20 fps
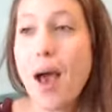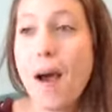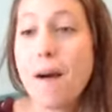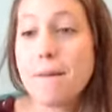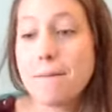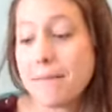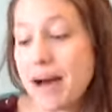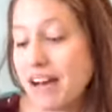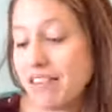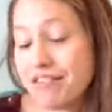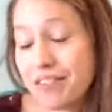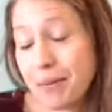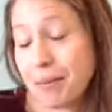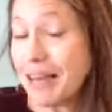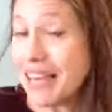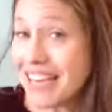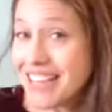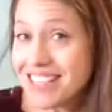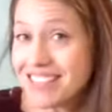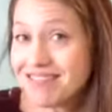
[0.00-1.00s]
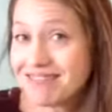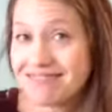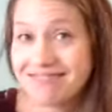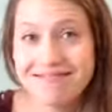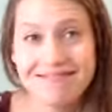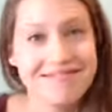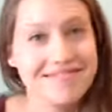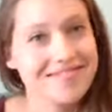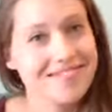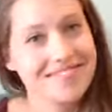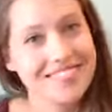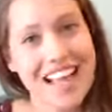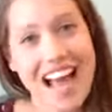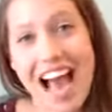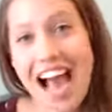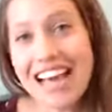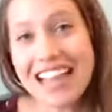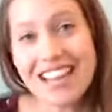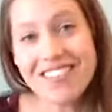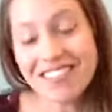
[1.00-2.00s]
But for me,
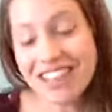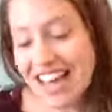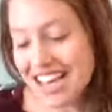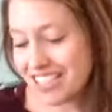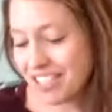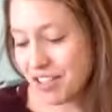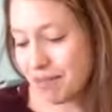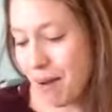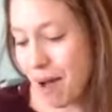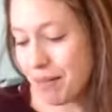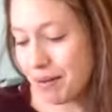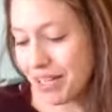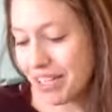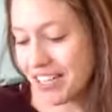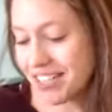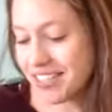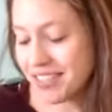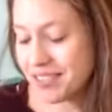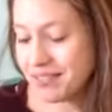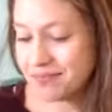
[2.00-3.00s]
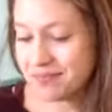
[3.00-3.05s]
I love glass thermometers.